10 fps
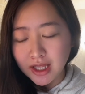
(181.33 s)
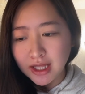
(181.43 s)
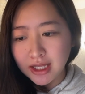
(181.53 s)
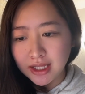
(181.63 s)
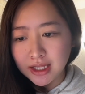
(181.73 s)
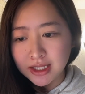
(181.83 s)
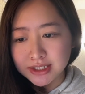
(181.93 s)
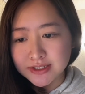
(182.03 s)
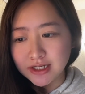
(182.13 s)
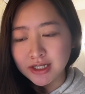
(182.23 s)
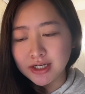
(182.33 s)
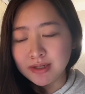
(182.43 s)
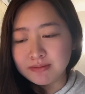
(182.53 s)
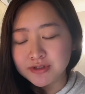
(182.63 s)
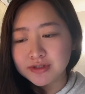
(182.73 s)

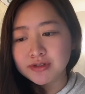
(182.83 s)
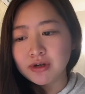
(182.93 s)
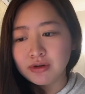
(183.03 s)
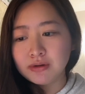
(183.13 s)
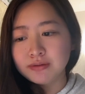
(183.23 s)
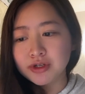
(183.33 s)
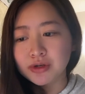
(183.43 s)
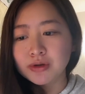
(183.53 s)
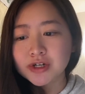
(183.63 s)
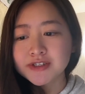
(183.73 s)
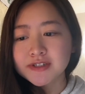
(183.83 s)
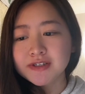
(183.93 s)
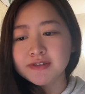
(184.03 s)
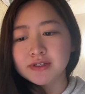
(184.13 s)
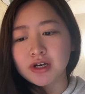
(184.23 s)
And so the
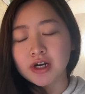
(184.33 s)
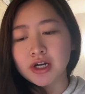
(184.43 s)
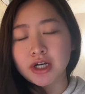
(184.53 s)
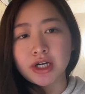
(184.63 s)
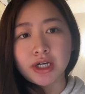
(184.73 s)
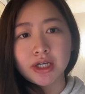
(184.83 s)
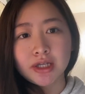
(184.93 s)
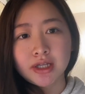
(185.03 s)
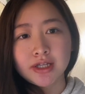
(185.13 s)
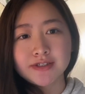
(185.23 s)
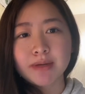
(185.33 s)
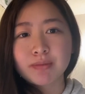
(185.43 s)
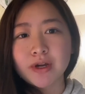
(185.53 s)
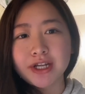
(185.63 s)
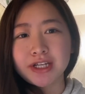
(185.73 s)
courses are
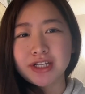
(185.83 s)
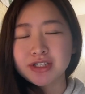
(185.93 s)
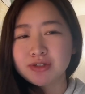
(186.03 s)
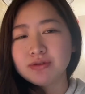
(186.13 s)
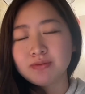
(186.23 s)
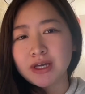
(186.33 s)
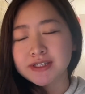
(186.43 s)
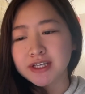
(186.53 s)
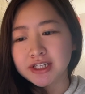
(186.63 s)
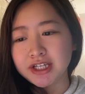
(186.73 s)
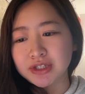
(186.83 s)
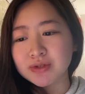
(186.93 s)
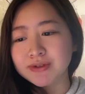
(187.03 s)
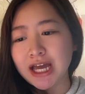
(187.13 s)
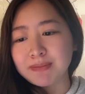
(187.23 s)
separated into basically
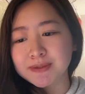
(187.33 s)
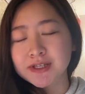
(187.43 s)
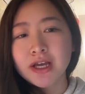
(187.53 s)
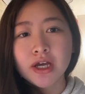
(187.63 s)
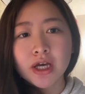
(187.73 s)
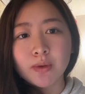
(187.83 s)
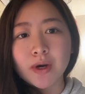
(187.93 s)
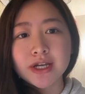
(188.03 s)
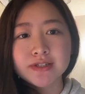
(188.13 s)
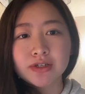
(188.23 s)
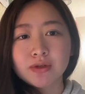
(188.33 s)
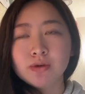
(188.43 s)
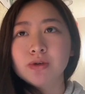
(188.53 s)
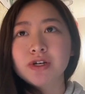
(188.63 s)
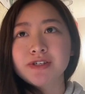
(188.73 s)
two types. One is the
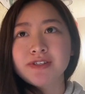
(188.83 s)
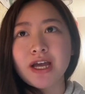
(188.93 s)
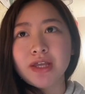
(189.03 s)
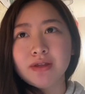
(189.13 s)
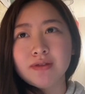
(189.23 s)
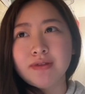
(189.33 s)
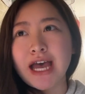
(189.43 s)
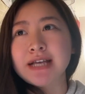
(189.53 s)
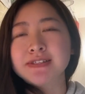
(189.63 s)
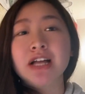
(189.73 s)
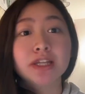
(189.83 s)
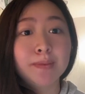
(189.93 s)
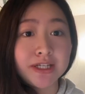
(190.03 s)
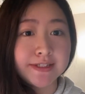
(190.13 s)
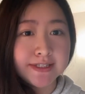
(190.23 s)
course that has
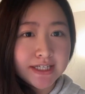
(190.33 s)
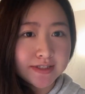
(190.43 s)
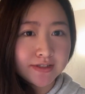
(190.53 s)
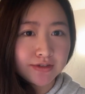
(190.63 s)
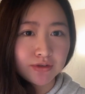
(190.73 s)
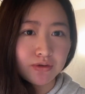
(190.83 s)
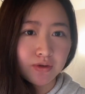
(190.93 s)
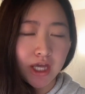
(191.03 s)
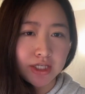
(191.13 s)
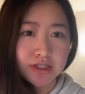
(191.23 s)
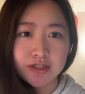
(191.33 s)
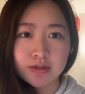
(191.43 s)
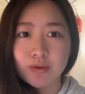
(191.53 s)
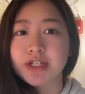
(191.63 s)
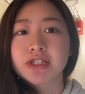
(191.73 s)
unlimited seats, so you can
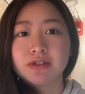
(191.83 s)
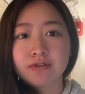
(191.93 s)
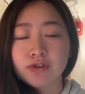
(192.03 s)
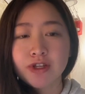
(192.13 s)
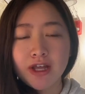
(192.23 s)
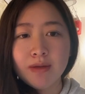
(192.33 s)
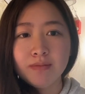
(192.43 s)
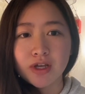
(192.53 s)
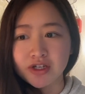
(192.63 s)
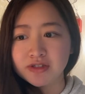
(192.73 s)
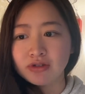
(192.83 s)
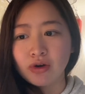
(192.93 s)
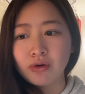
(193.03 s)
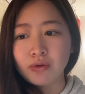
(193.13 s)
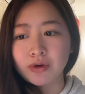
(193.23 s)
just register for them. There's
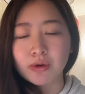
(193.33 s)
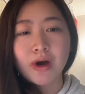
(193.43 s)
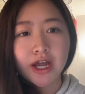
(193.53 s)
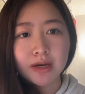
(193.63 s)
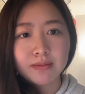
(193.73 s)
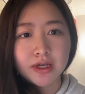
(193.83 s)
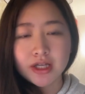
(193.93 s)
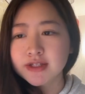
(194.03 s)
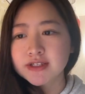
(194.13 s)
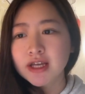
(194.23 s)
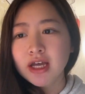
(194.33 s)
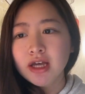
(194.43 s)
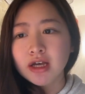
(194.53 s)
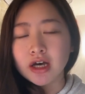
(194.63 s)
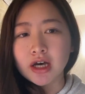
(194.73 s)
no requirement,
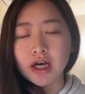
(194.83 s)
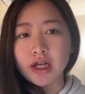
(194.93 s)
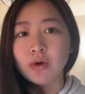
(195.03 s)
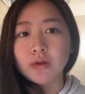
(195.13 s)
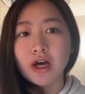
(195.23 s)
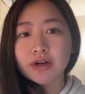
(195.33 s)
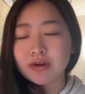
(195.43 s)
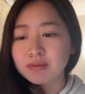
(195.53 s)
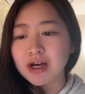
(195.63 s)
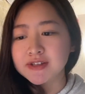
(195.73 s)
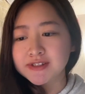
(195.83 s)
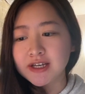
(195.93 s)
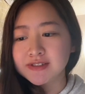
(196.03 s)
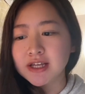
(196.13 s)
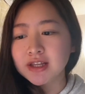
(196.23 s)
no lottery
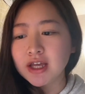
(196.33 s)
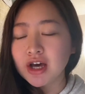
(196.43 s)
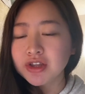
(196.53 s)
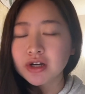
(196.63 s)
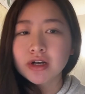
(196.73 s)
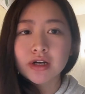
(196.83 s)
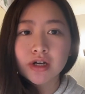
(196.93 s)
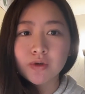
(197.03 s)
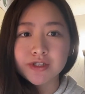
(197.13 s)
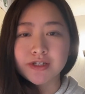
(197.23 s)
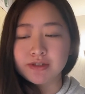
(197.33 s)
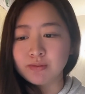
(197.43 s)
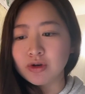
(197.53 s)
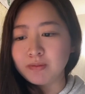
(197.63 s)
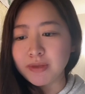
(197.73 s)
process. And the other courses
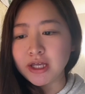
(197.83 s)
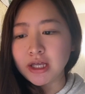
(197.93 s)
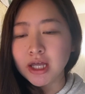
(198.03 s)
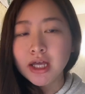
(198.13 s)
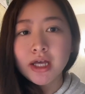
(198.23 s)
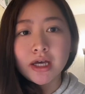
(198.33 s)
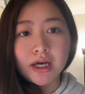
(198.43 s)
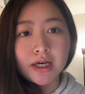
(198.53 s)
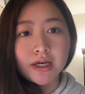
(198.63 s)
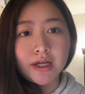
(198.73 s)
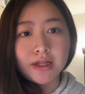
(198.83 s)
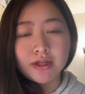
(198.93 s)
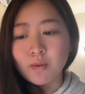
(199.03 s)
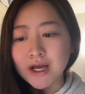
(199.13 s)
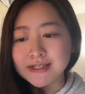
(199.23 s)
will be
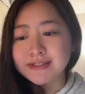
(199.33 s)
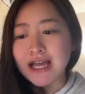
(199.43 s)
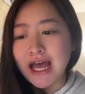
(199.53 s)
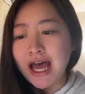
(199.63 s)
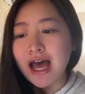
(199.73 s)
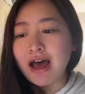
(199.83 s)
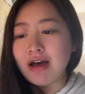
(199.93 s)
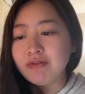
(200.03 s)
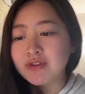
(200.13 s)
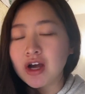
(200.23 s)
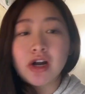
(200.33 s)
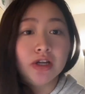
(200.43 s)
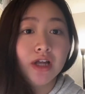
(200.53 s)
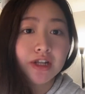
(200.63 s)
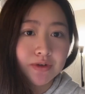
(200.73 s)
the ones that are
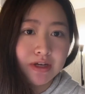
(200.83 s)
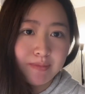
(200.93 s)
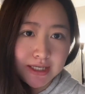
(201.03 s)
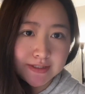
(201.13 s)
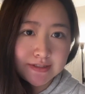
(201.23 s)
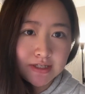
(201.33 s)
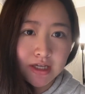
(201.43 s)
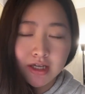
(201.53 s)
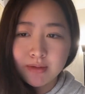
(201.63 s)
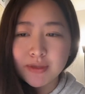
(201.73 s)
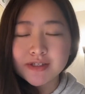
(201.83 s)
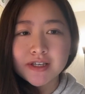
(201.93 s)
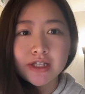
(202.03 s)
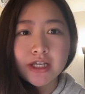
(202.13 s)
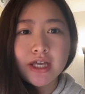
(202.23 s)
lottery based.
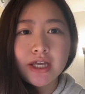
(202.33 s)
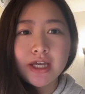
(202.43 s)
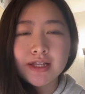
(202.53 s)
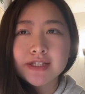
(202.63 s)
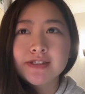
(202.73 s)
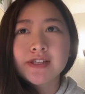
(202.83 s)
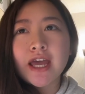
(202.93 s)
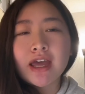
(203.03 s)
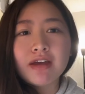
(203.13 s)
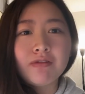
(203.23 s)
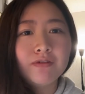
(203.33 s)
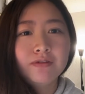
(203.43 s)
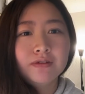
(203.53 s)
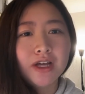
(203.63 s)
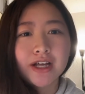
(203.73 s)
Basically, let's say
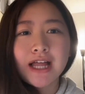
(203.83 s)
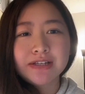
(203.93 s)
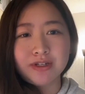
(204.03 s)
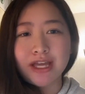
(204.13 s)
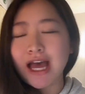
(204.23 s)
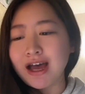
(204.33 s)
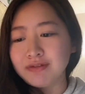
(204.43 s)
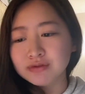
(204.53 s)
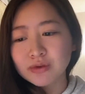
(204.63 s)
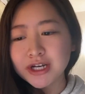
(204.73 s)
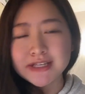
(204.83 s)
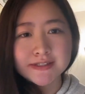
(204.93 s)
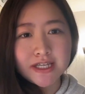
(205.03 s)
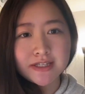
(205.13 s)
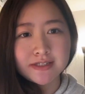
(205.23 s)
if a class only have 20
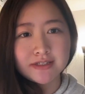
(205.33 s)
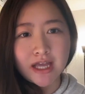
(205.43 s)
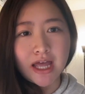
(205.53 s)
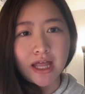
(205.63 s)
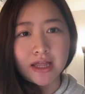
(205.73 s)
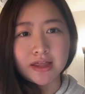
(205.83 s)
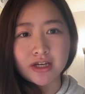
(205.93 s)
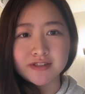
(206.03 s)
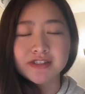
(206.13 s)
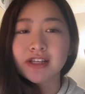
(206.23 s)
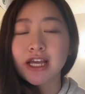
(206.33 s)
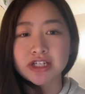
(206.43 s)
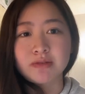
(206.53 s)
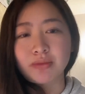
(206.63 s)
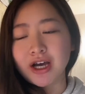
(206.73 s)
seats, then there's a
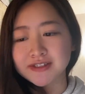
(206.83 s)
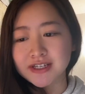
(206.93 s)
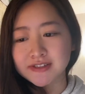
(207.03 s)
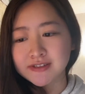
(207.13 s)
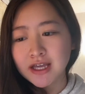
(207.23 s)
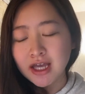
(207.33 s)
selection process.